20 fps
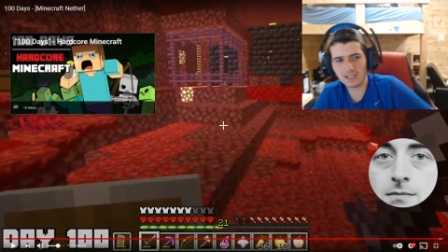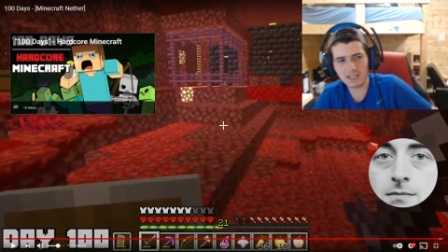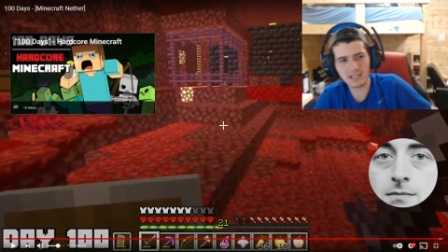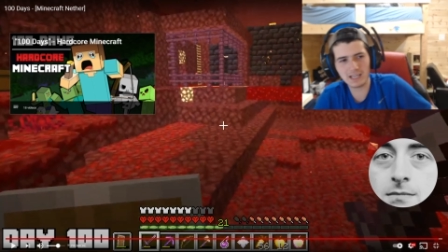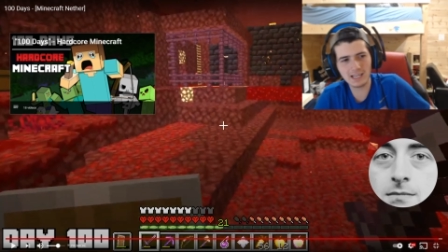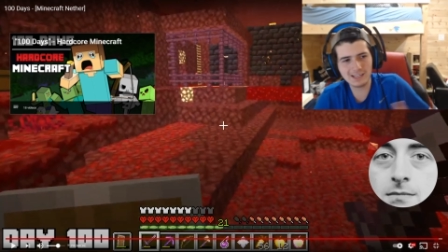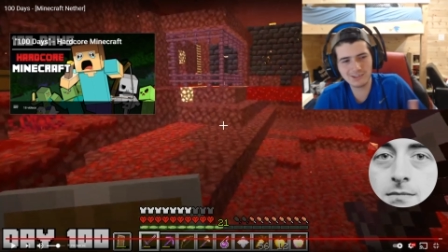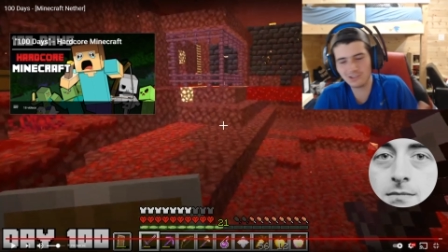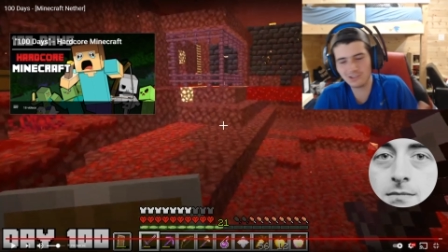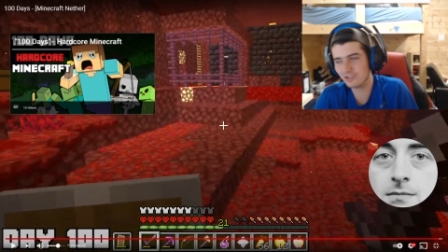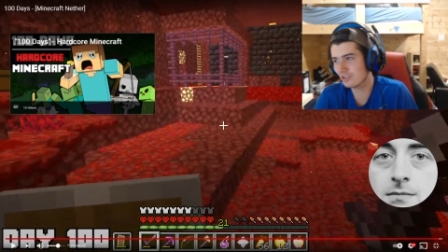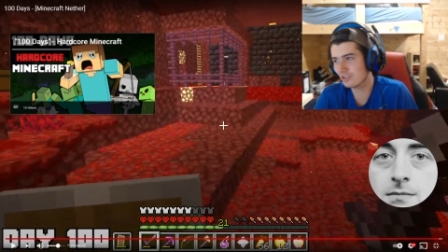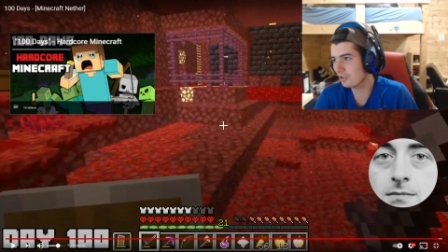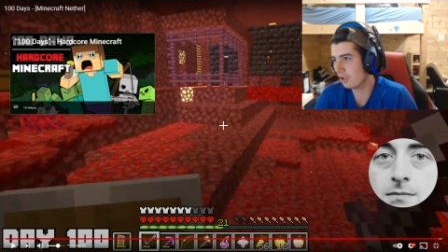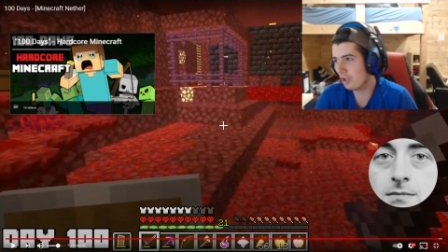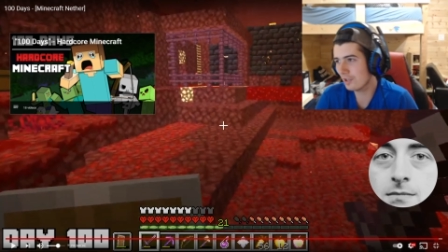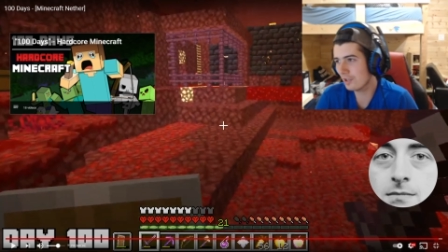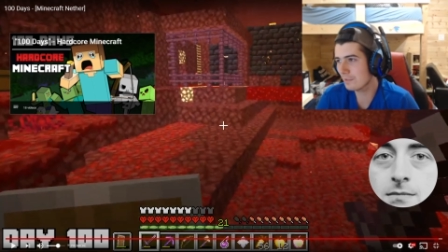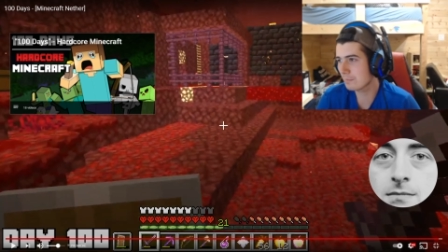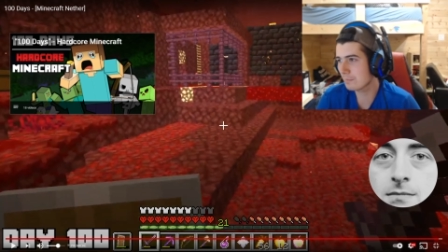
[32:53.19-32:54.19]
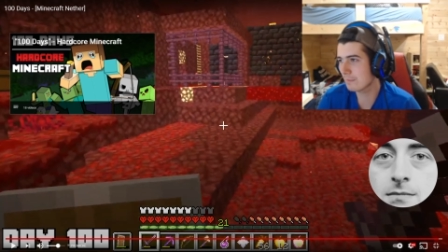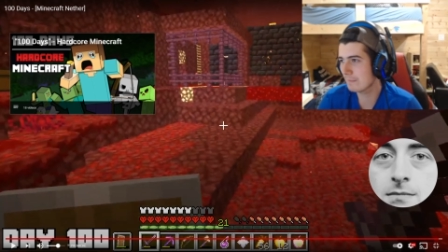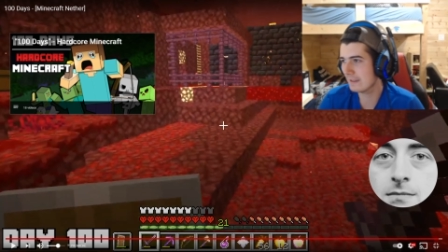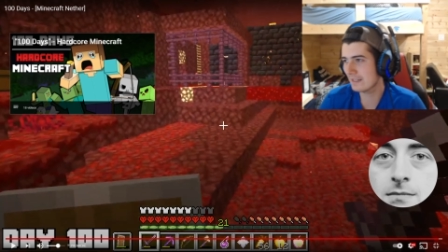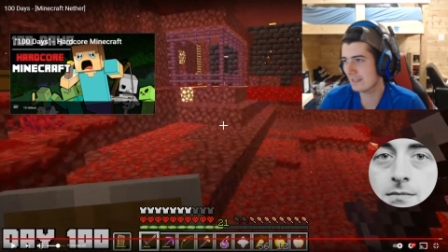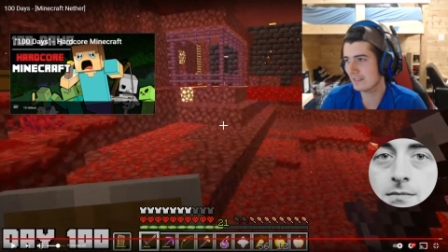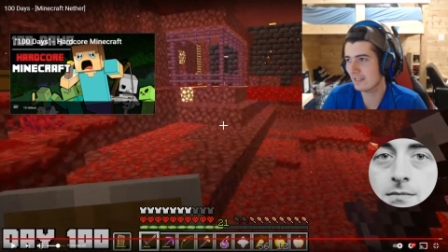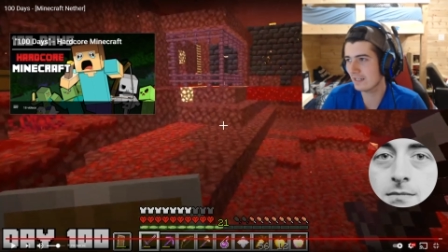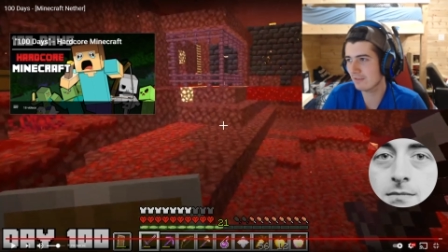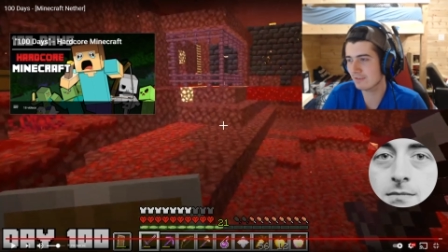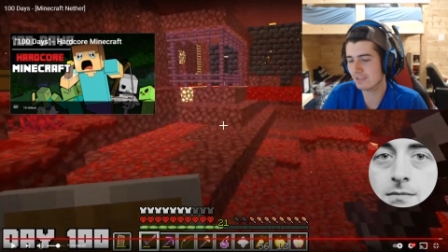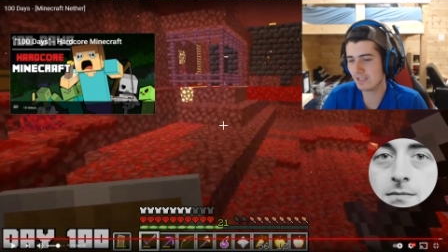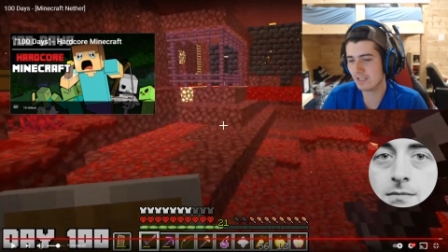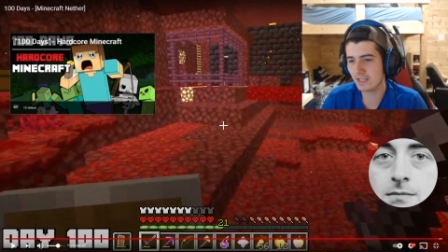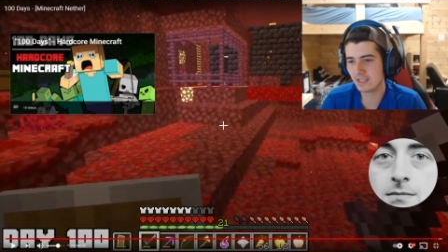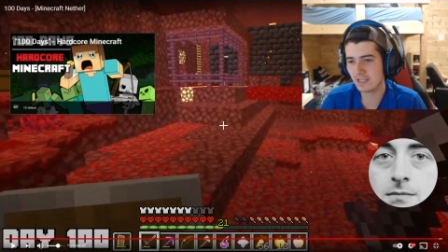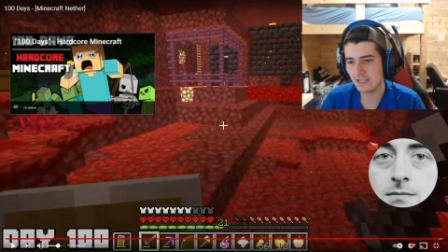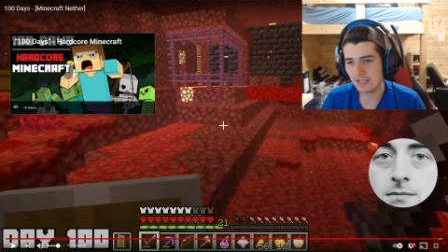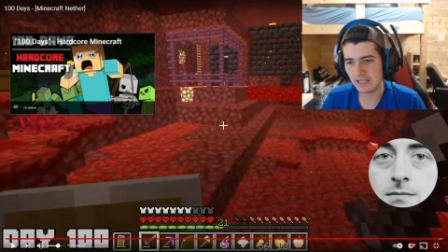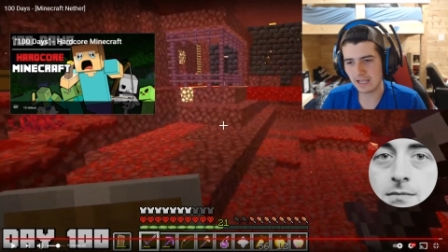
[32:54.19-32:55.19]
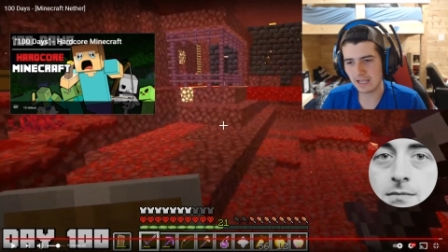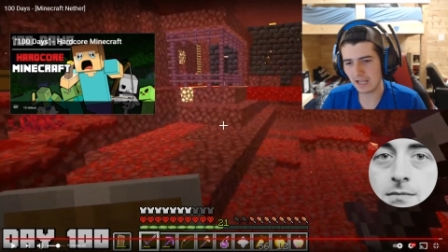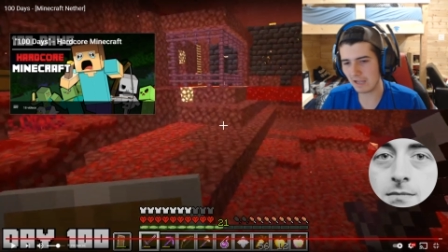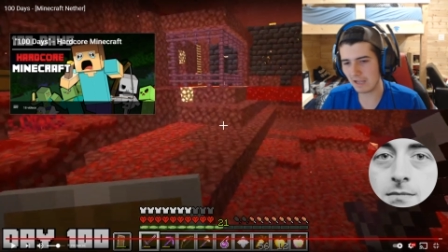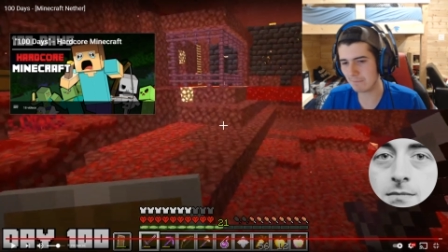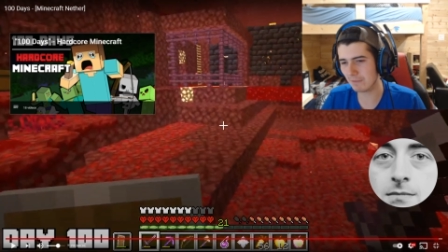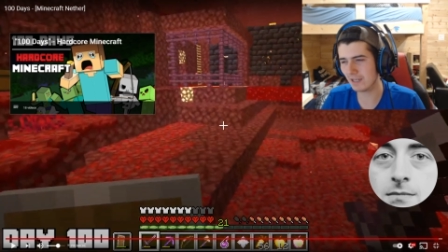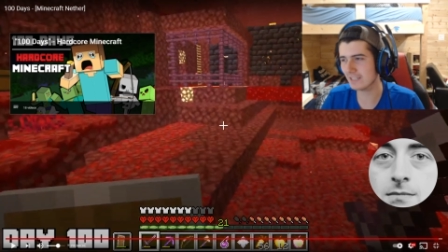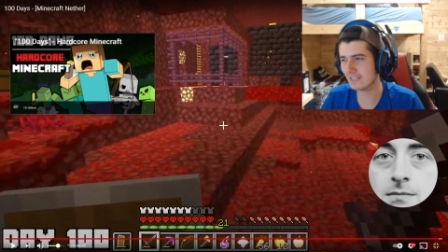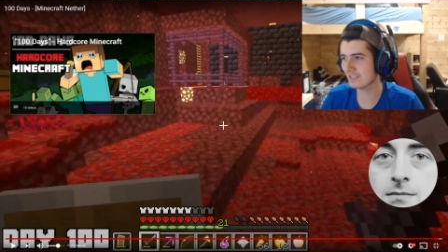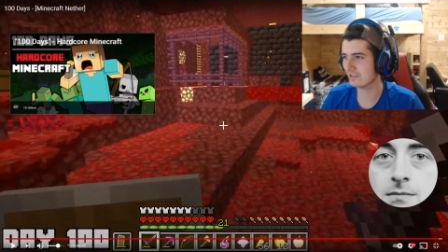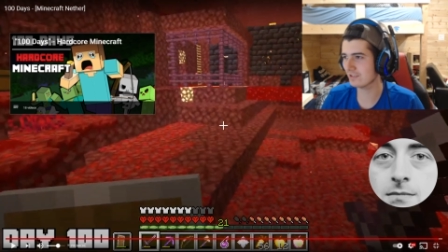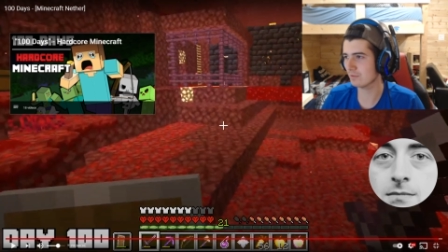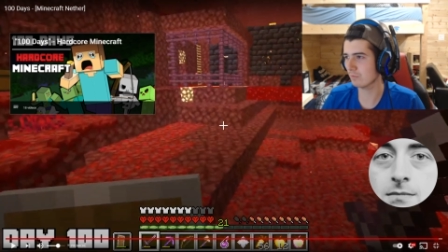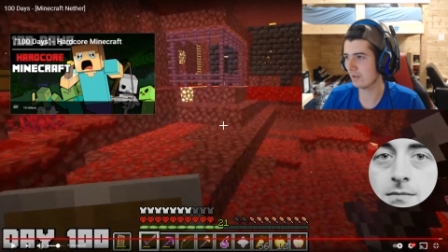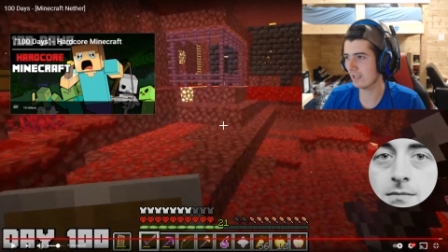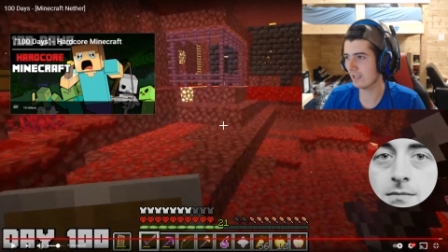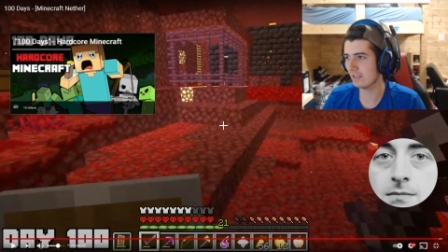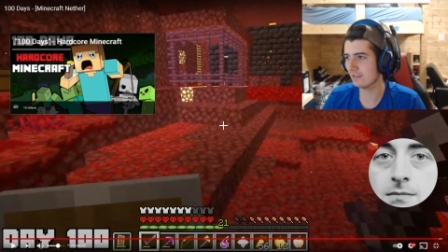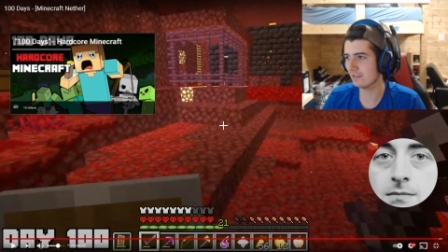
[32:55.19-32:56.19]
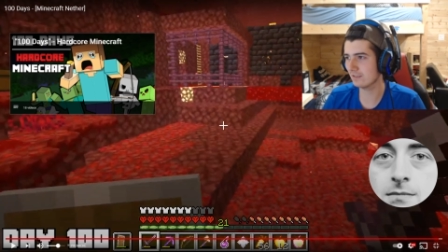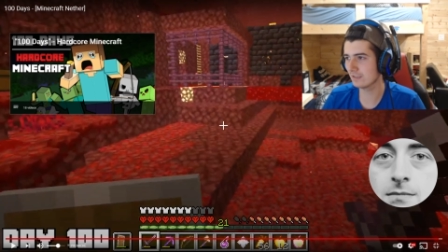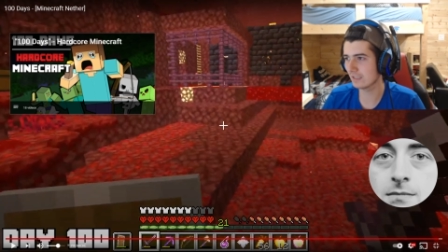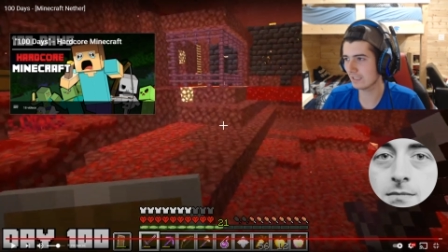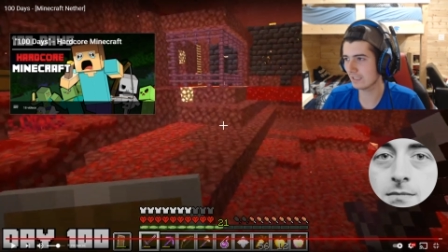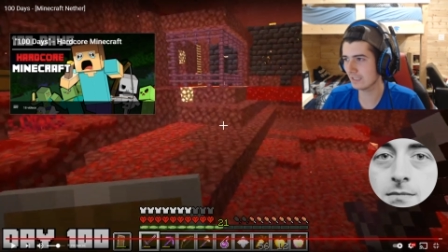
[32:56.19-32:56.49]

I just saw the premiere and I was like, I might as well.